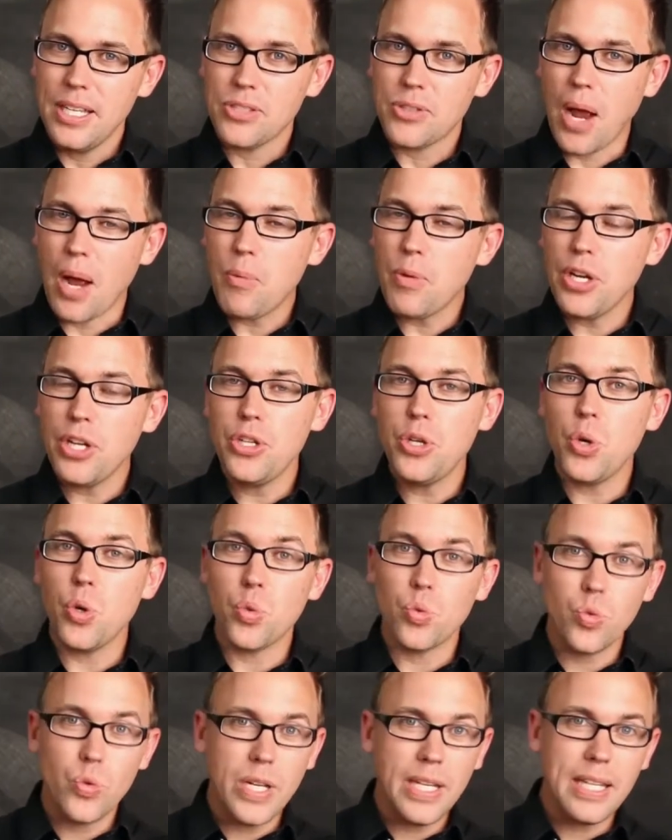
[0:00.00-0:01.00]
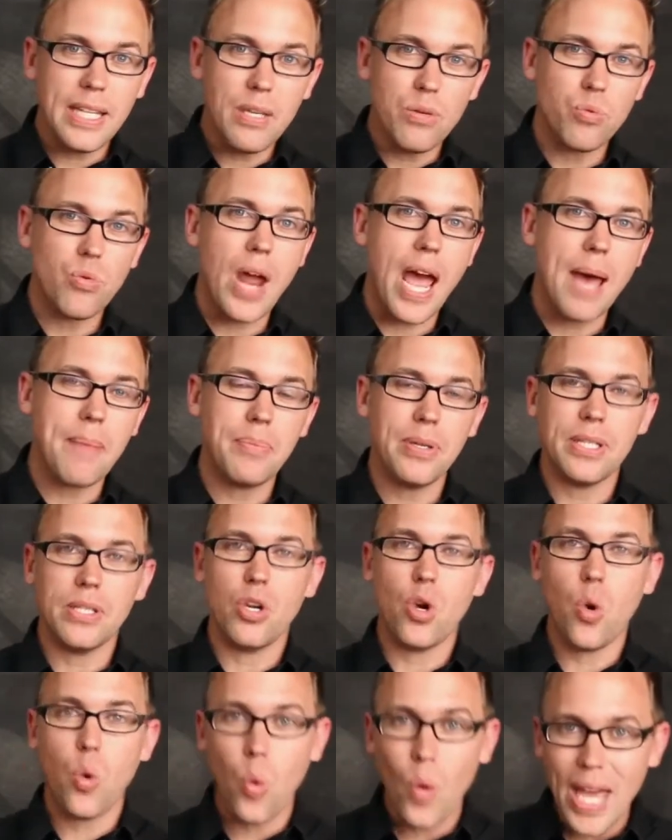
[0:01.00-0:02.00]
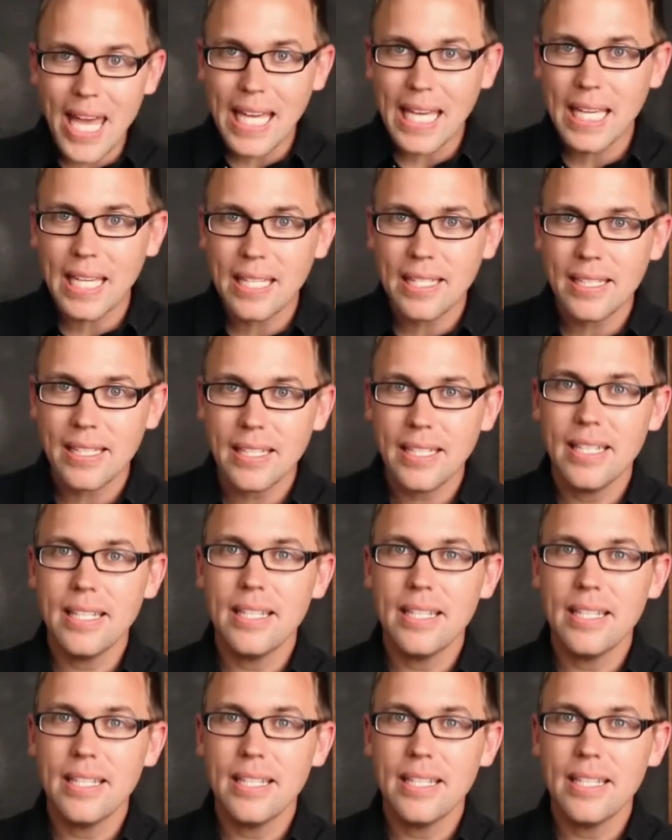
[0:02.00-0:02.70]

So I want to do a really rapid, quick